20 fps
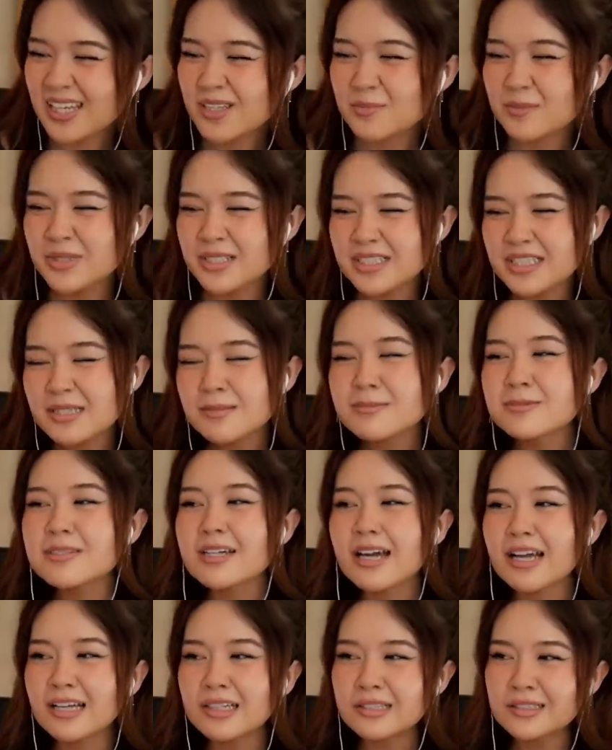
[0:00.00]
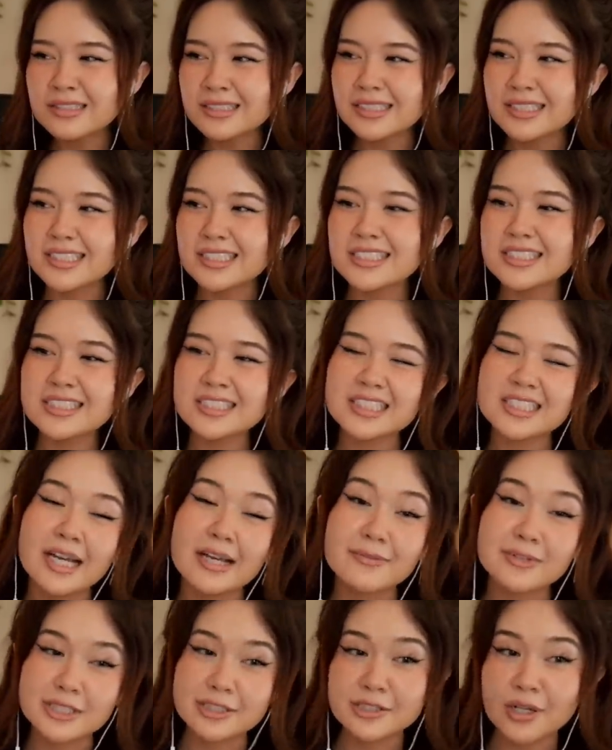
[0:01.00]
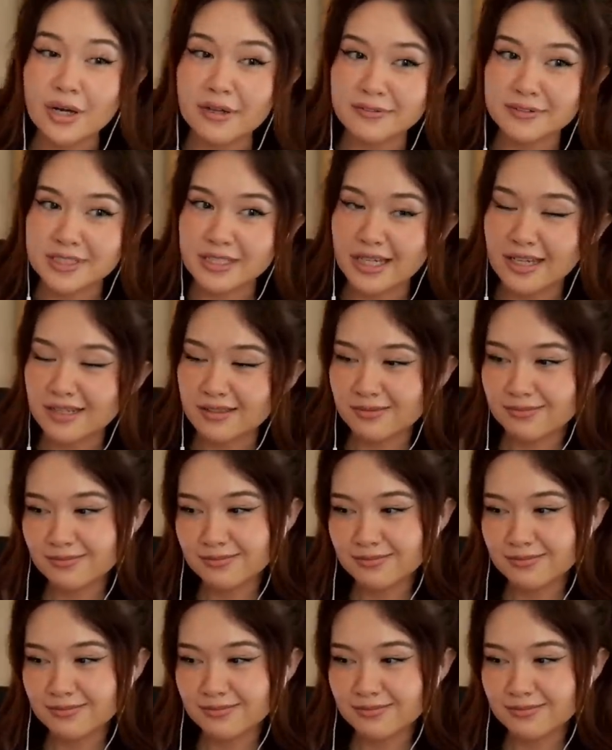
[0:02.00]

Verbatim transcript: But deep down, he's gonna have a soft side.